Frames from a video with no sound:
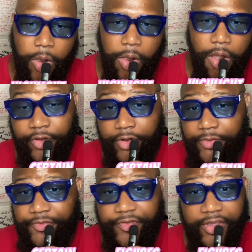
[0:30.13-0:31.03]

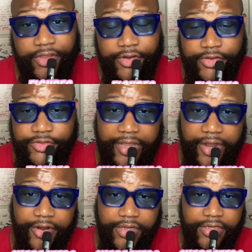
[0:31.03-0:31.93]
certain figures,
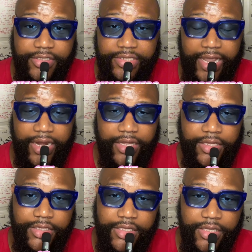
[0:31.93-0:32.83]
characters out
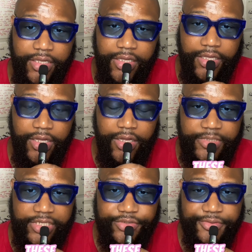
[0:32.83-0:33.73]
of
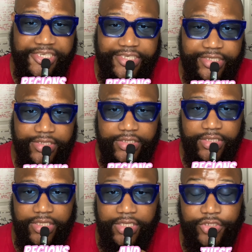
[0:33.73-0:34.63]
these regions,
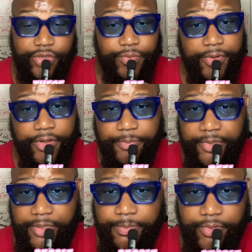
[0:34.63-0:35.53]
and these are real
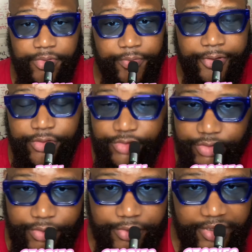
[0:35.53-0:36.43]
people and real
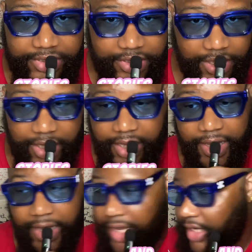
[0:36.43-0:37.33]
stories.
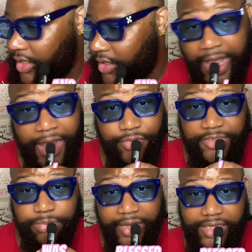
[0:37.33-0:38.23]
And I
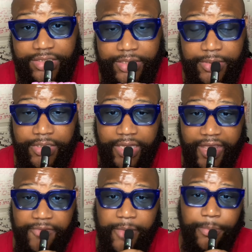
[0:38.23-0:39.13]
was blessed to
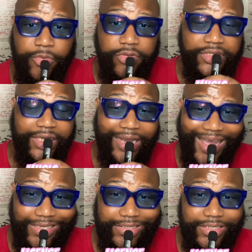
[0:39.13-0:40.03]
have my music
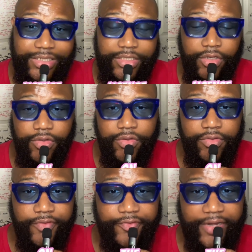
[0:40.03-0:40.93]
license
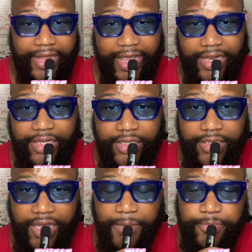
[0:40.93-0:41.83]
on the finale,
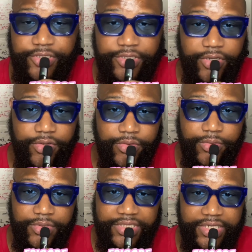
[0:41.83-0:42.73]
the
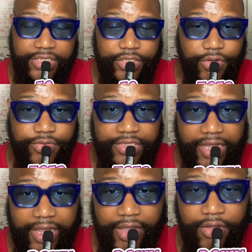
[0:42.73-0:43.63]
episode 10 Toes
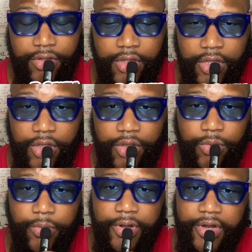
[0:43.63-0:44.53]
Down,
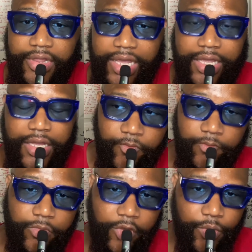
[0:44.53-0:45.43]
where they
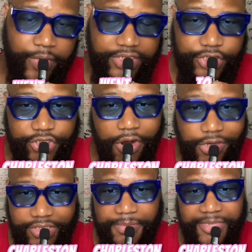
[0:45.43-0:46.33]
went to
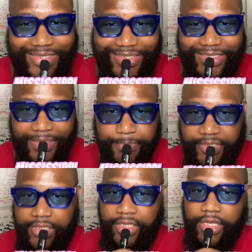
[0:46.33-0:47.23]
Charleston,
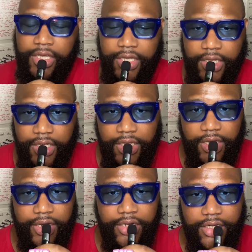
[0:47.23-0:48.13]
Mississippi,
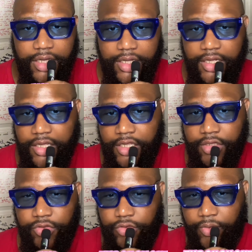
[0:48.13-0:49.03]
and
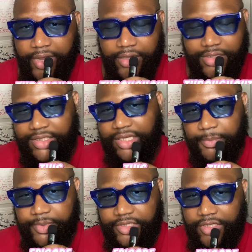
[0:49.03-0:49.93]
throughout this
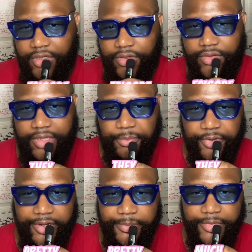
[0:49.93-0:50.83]
episode, they
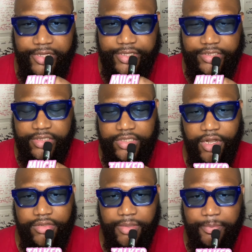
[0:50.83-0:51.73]
pretty much
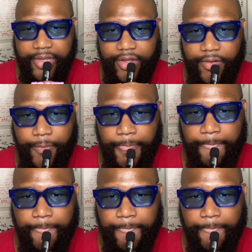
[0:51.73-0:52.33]
talked about